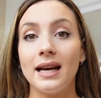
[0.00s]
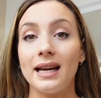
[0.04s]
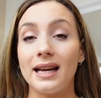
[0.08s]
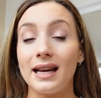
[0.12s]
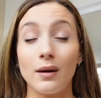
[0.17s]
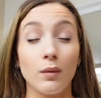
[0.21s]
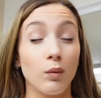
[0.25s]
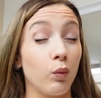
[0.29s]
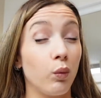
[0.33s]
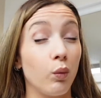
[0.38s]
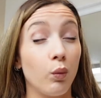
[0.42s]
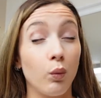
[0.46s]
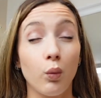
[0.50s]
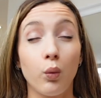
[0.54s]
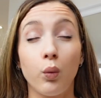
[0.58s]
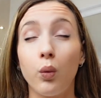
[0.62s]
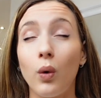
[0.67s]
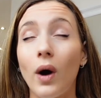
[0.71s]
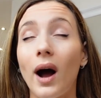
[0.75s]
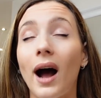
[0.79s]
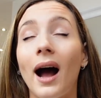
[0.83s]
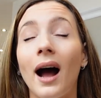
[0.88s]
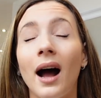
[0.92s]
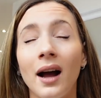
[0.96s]
it
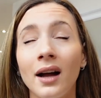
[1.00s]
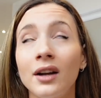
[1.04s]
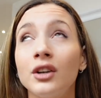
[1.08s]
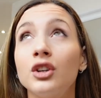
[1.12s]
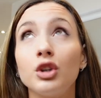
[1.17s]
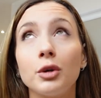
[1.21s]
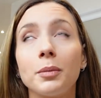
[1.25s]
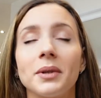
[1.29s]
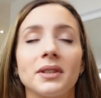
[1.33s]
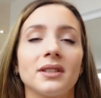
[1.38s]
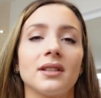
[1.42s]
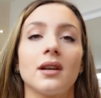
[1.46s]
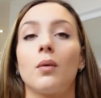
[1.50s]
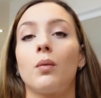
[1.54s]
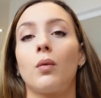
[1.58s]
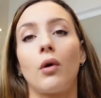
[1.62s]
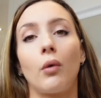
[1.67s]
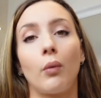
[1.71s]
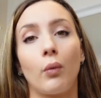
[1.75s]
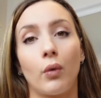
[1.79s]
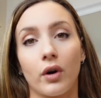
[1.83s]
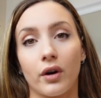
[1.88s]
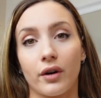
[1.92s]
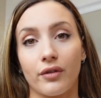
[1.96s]
100%
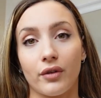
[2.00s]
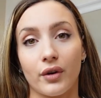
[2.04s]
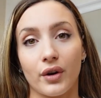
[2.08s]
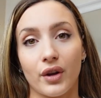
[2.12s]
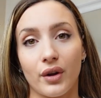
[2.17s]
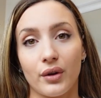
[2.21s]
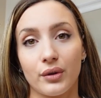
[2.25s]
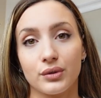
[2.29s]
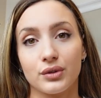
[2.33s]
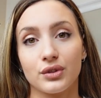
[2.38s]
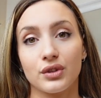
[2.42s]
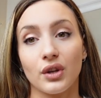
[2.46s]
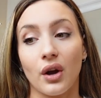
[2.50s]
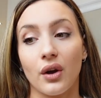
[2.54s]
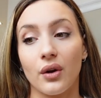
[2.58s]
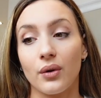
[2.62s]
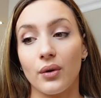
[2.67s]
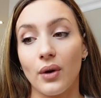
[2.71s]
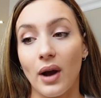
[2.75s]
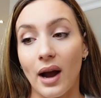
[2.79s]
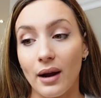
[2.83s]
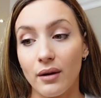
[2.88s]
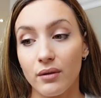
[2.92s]
won't work for you. So I